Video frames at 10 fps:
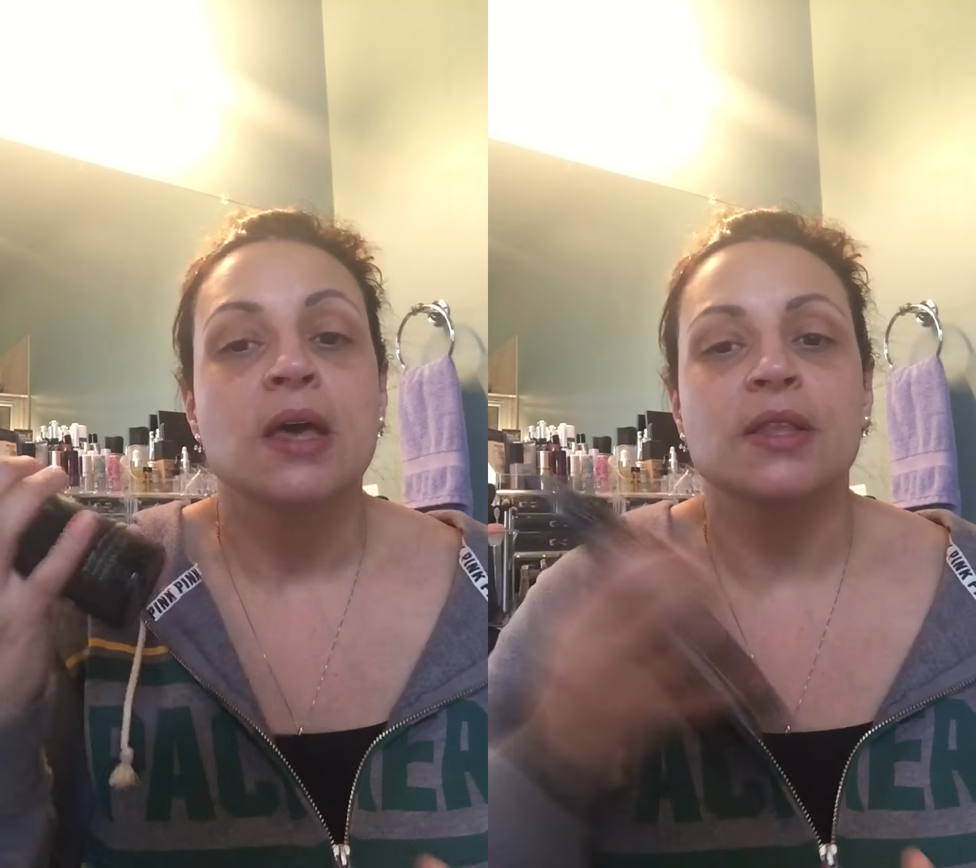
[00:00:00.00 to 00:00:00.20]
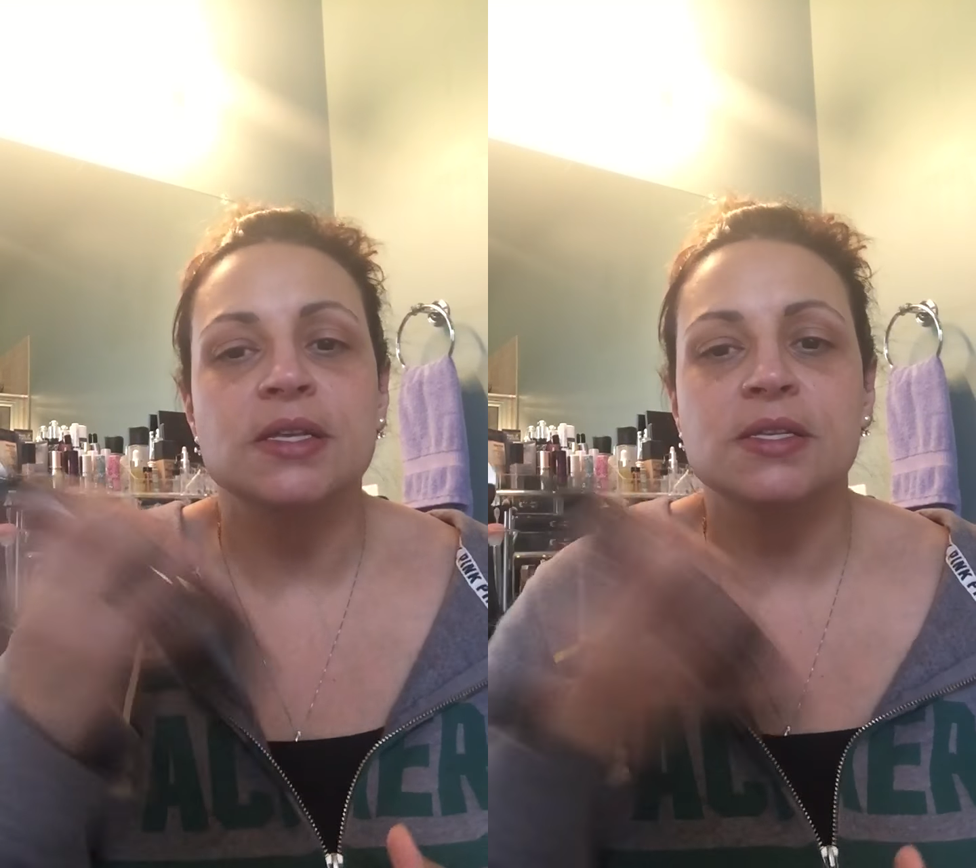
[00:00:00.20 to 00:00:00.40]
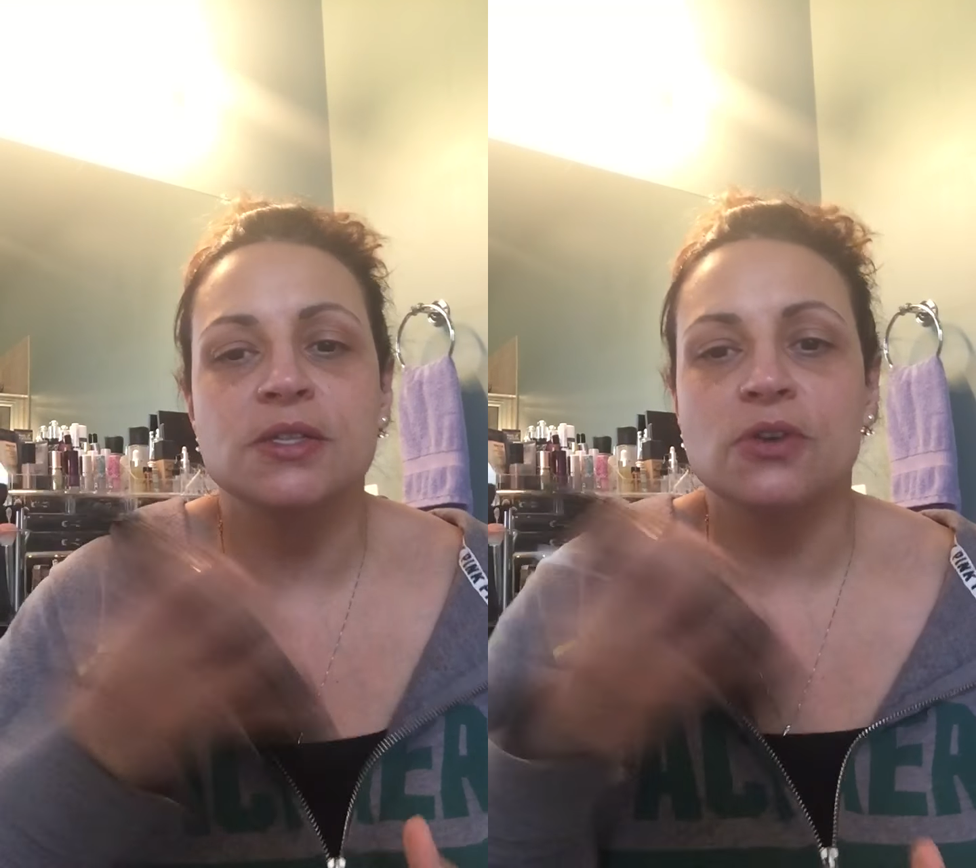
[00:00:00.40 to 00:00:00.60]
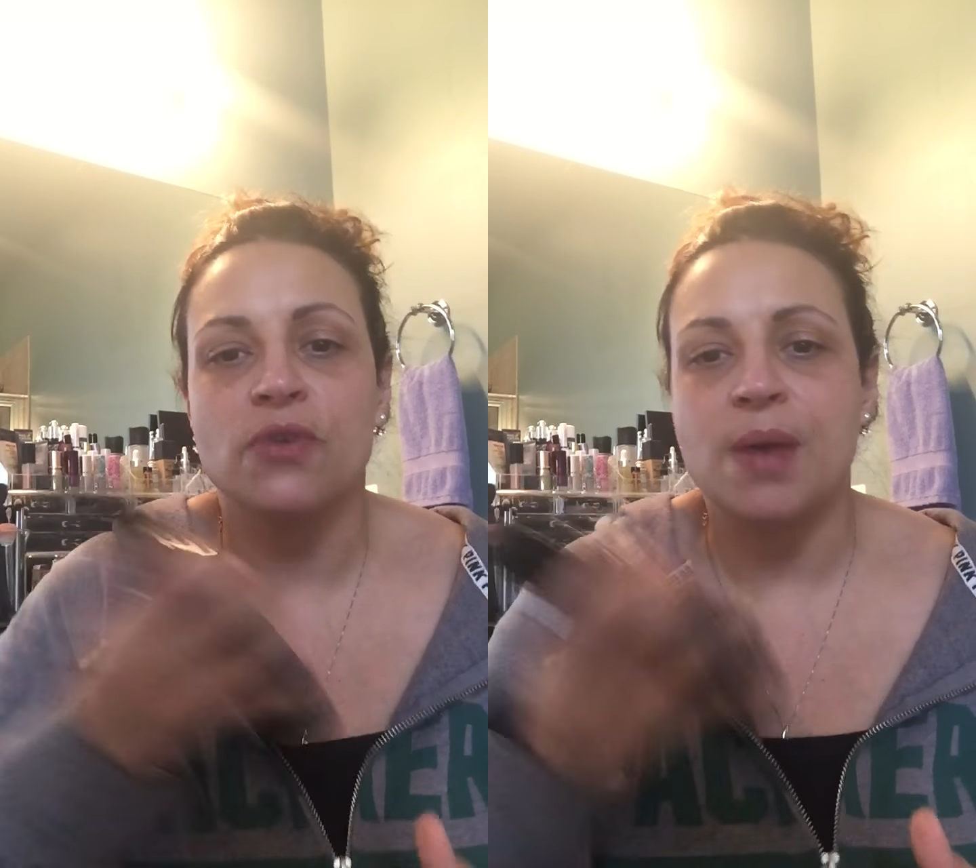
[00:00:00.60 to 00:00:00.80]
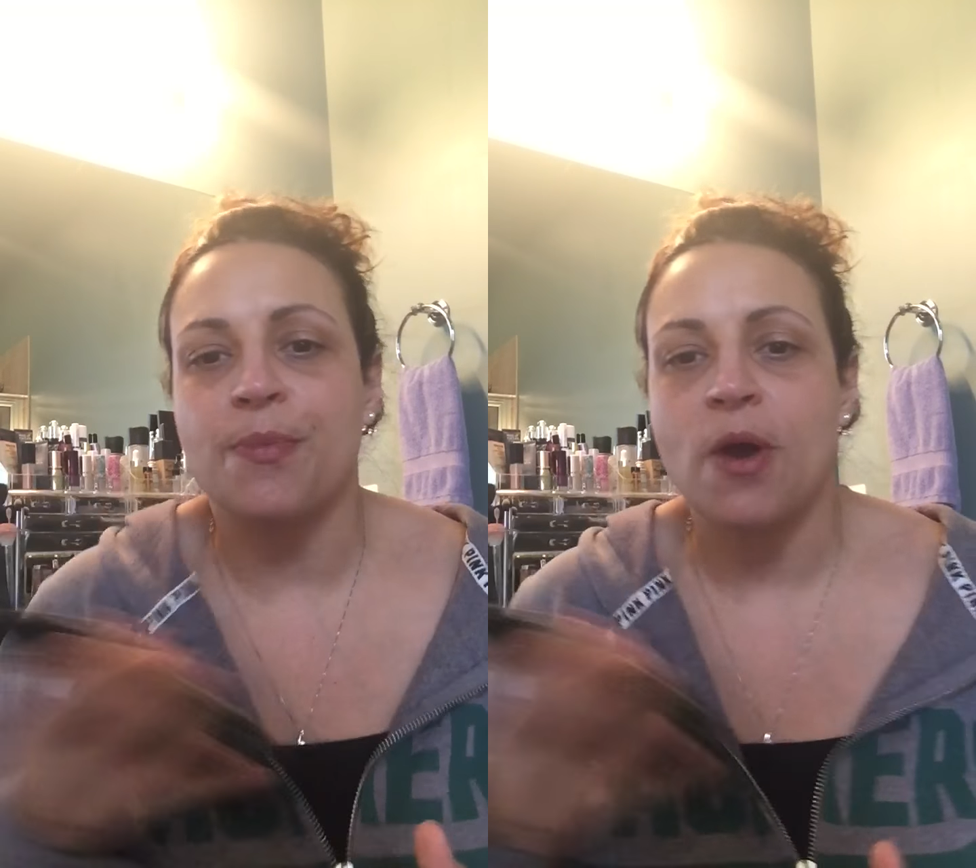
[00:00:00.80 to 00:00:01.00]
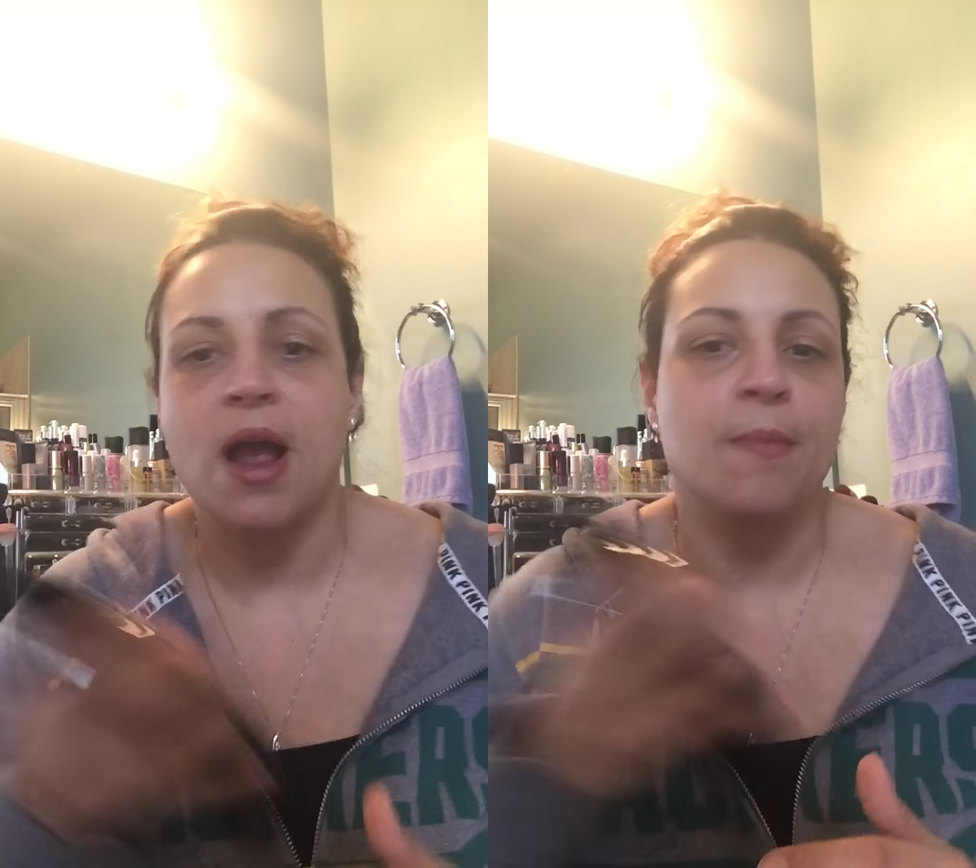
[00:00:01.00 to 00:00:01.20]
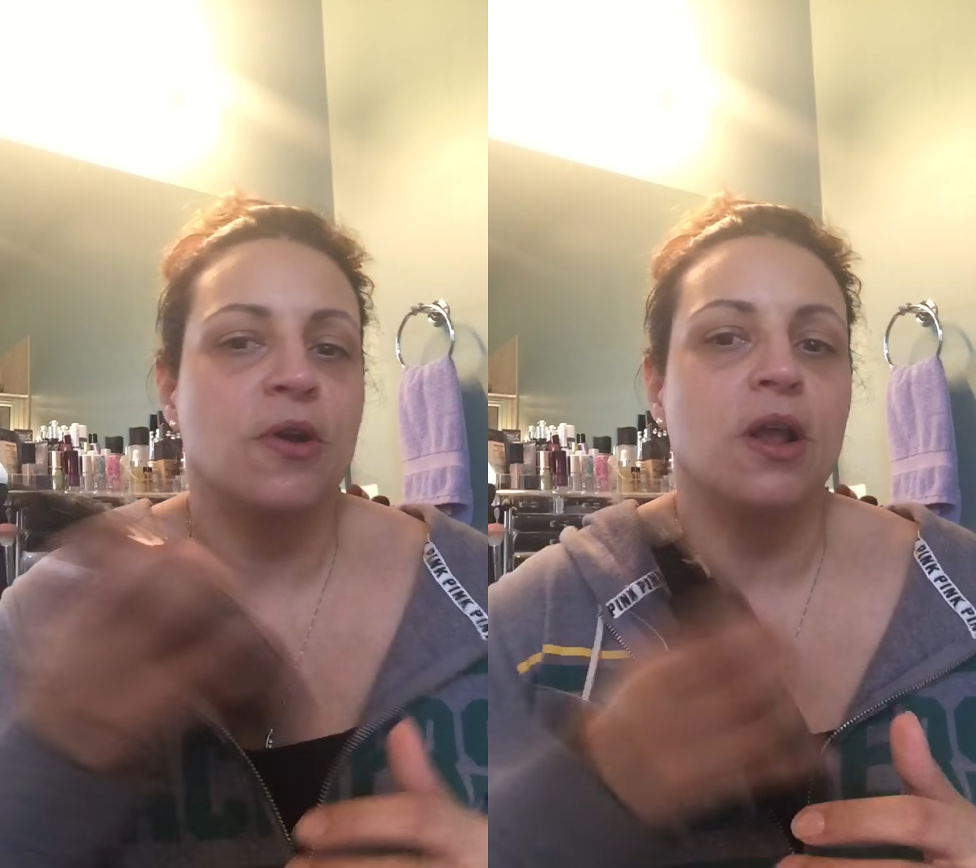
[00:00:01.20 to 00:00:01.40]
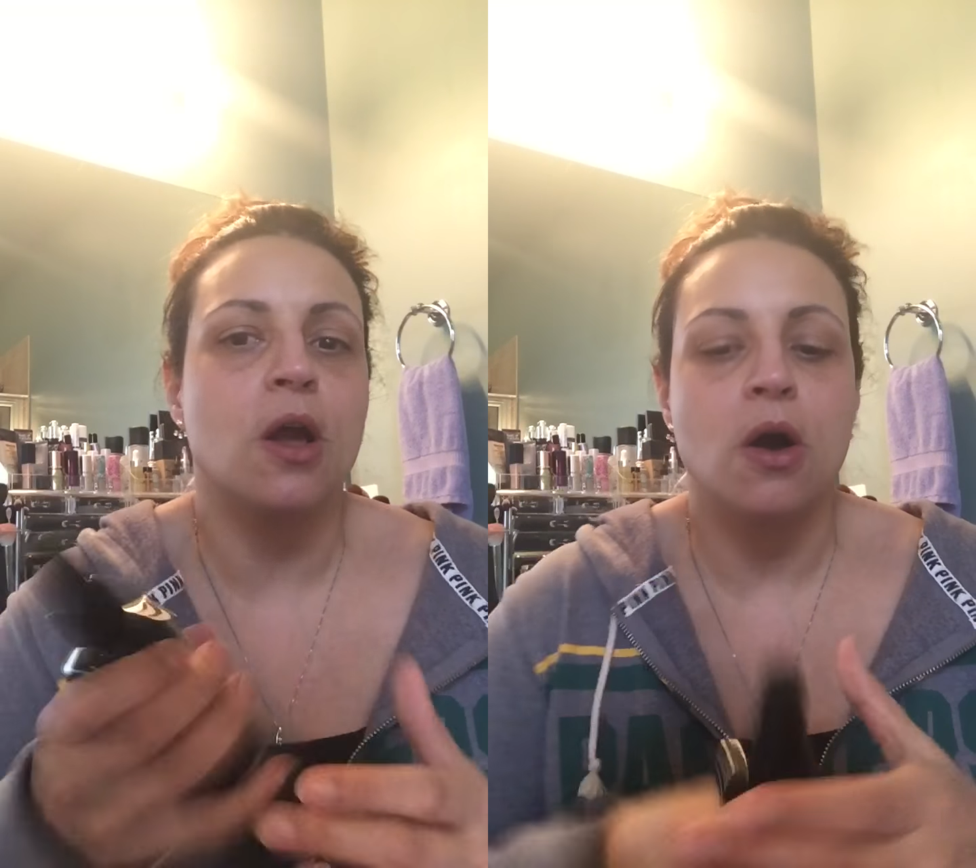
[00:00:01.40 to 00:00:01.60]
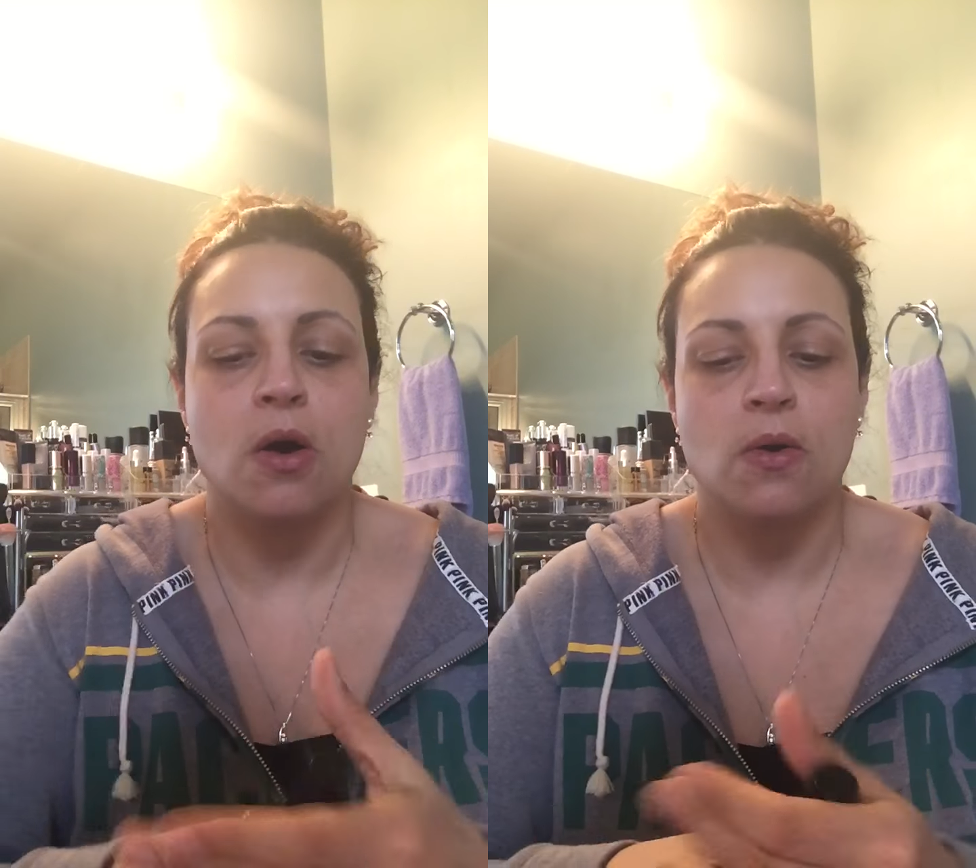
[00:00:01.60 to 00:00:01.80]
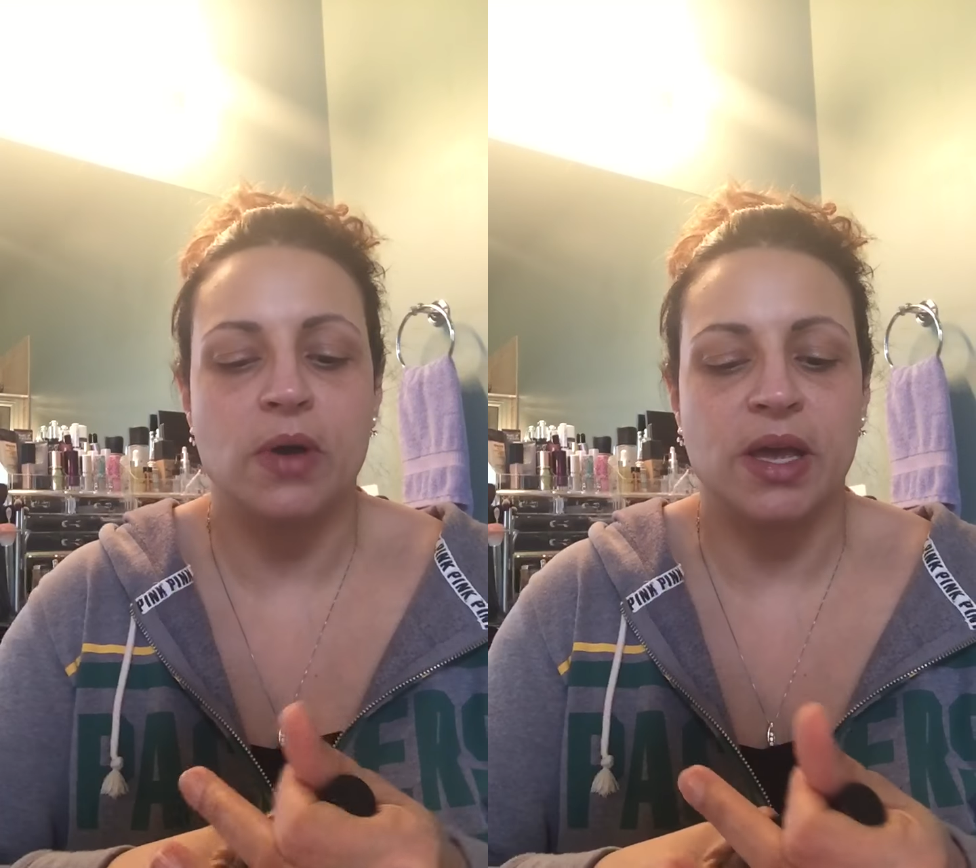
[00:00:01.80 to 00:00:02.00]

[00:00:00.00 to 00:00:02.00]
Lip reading: This is a great primer to go.